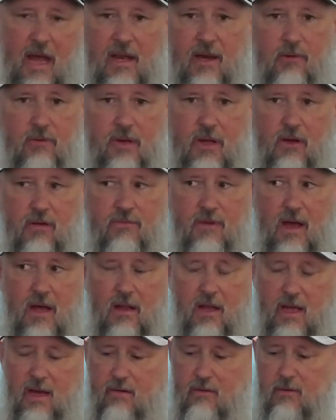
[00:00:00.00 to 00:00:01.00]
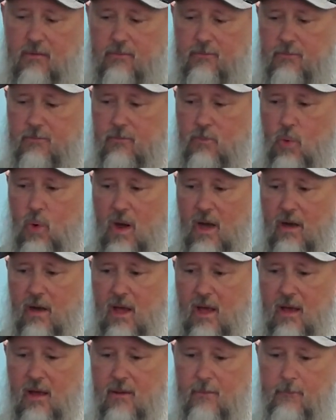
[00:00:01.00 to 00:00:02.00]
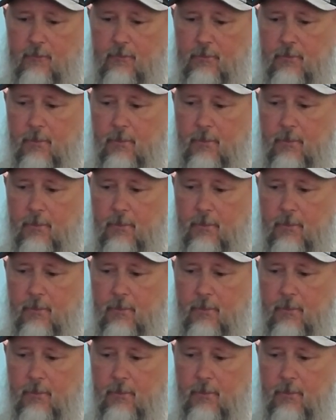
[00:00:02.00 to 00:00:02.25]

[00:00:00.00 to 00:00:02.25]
I don't know if I'll ever wear it out.